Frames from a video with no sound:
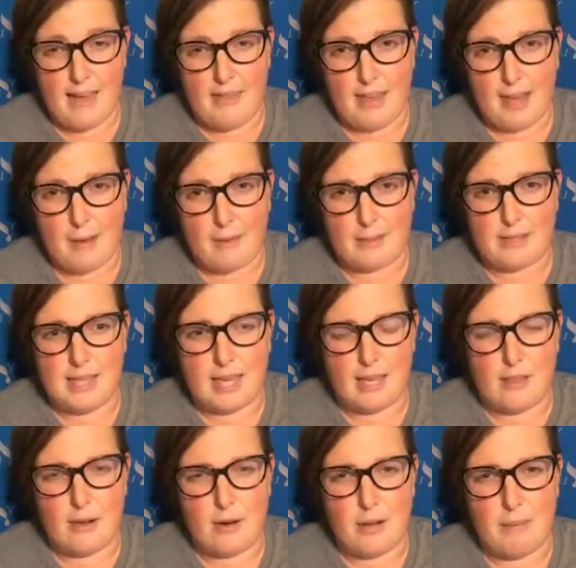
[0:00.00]
I think it was like
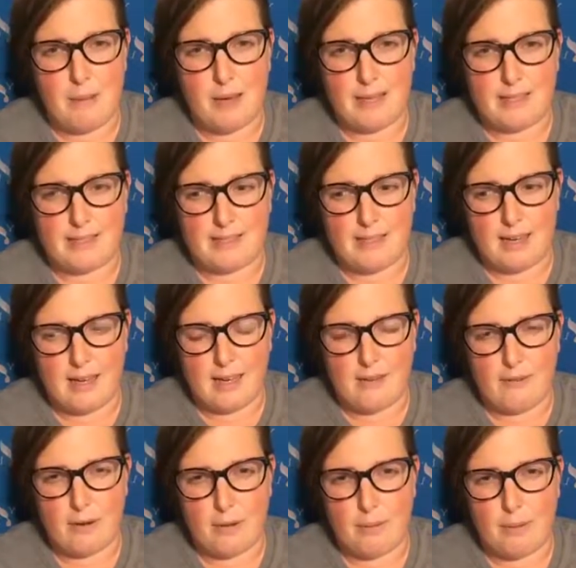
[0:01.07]
$30
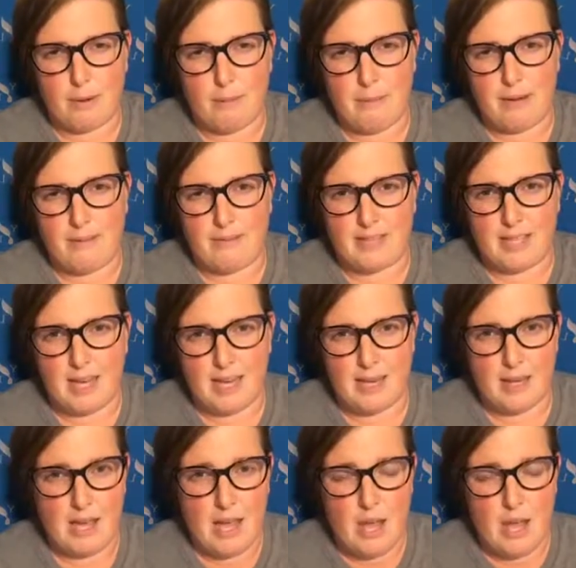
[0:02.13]
for a primitive site,